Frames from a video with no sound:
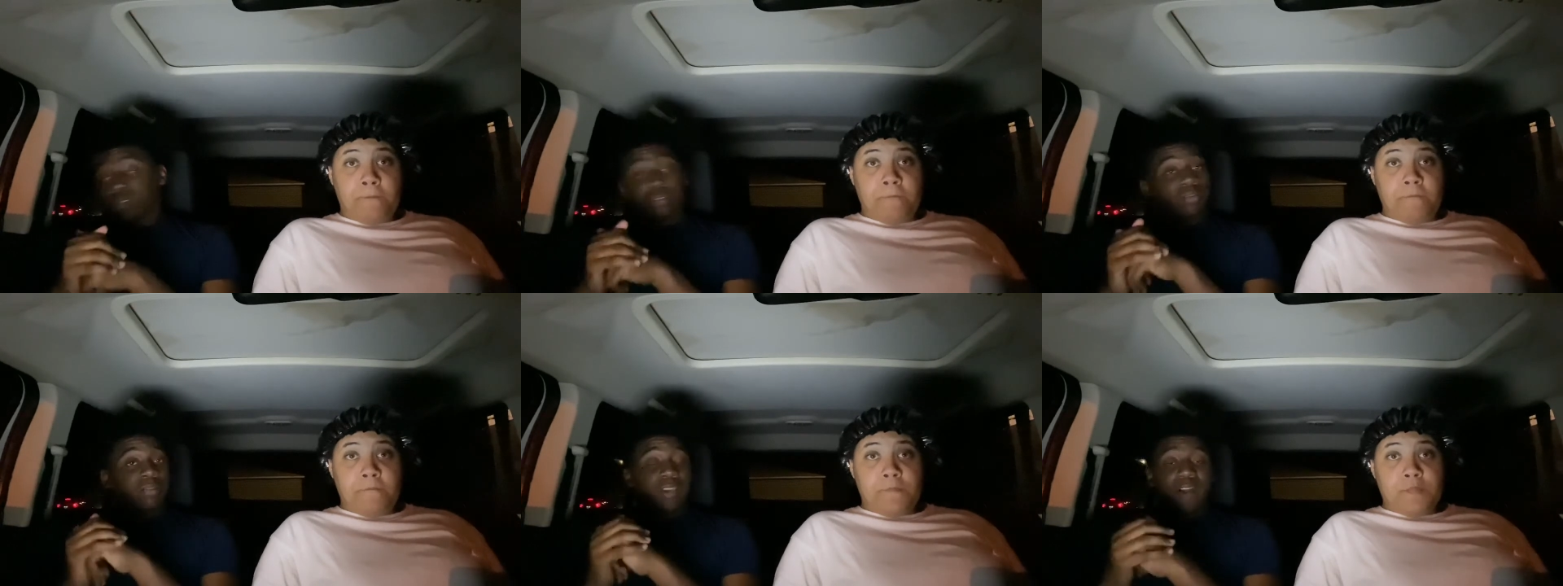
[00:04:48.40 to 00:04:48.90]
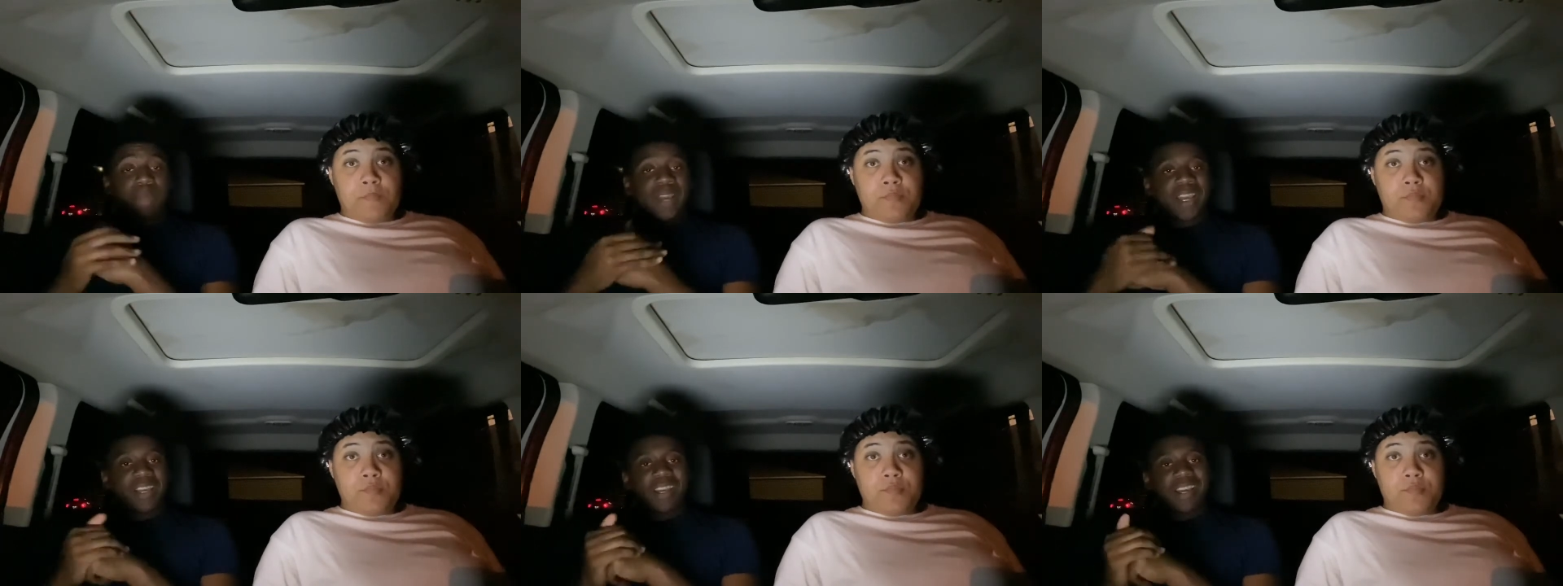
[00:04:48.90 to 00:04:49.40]
Speaker 1: yeah,
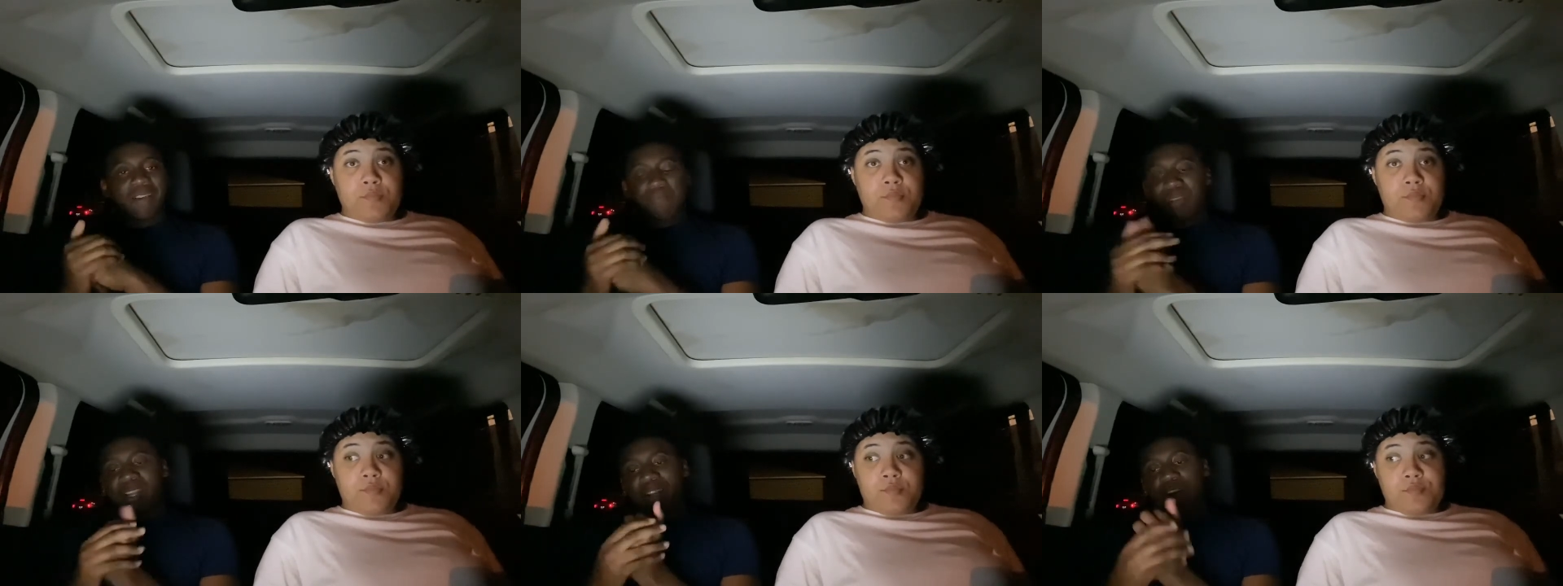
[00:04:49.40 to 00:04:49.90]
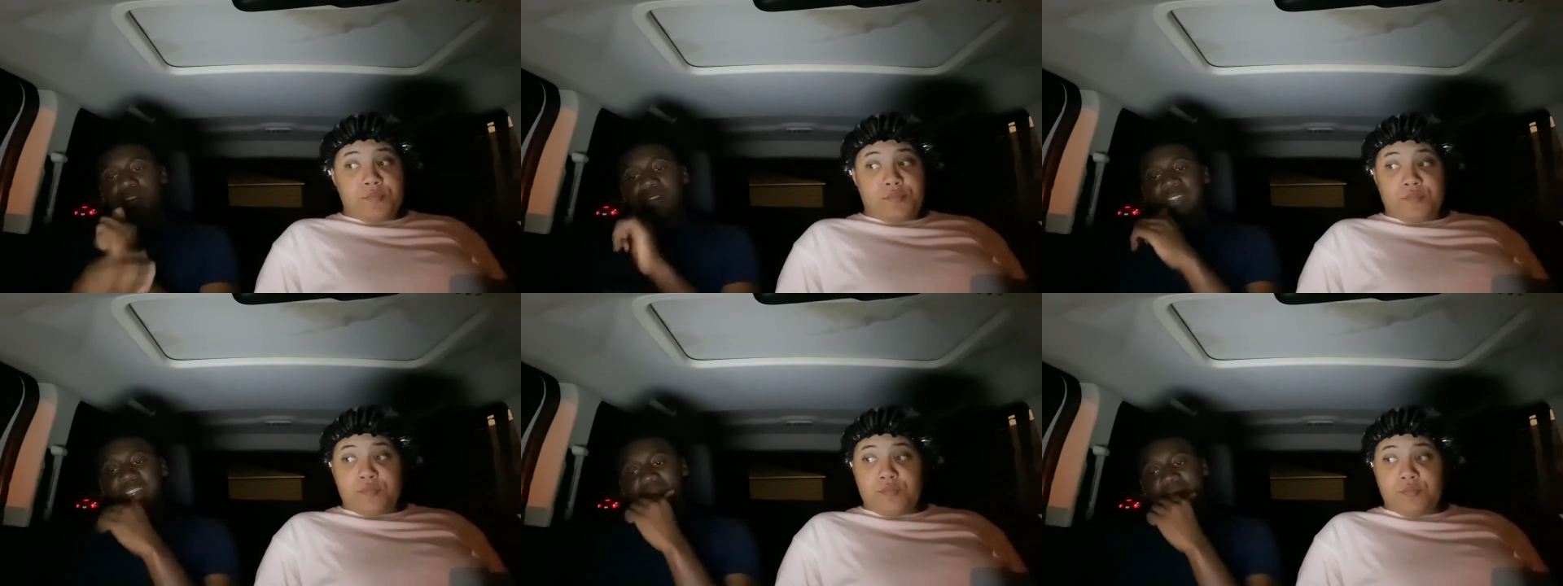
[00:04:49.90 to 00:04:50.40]
man. It, I mean, the whole
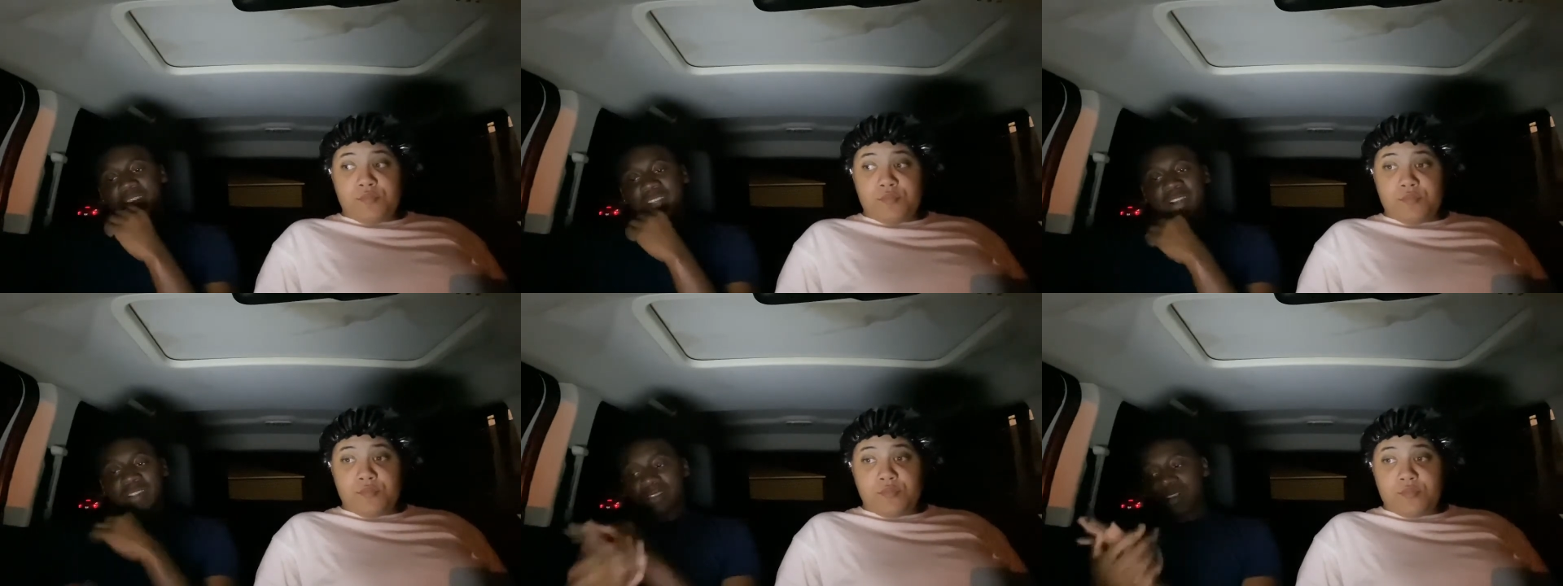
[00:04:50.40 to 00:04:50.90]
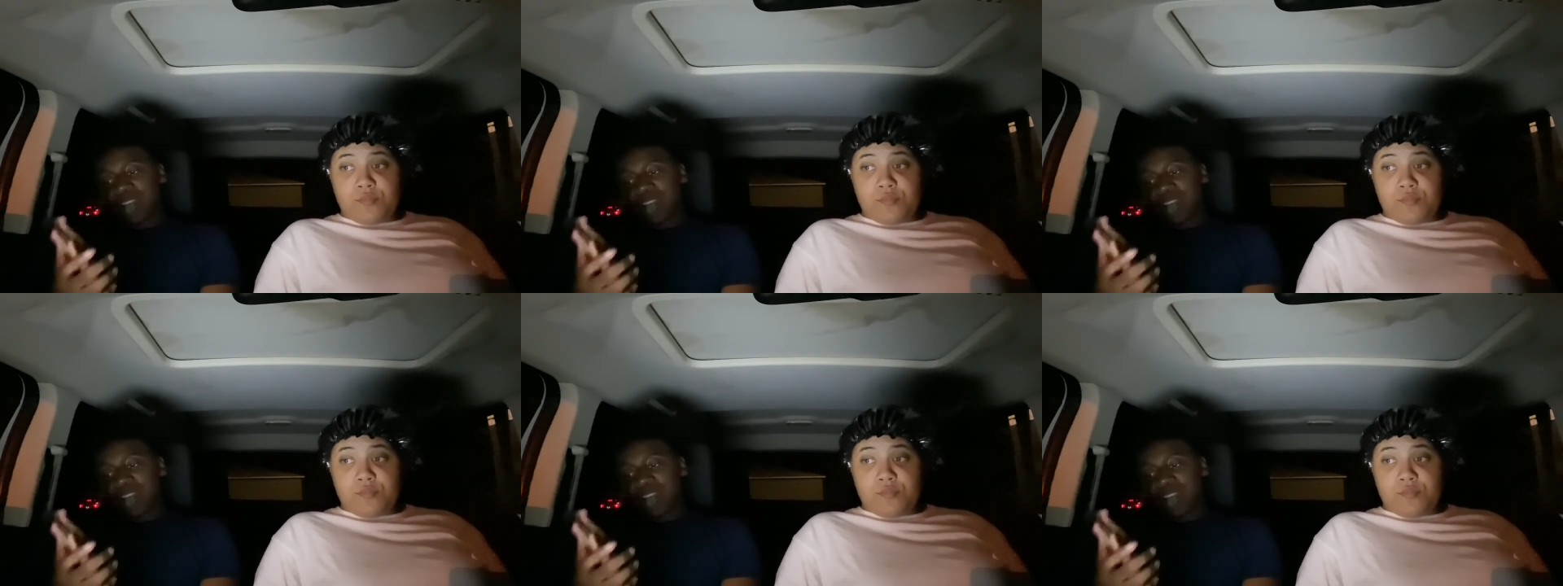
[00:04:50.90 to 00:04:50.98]
situation escalated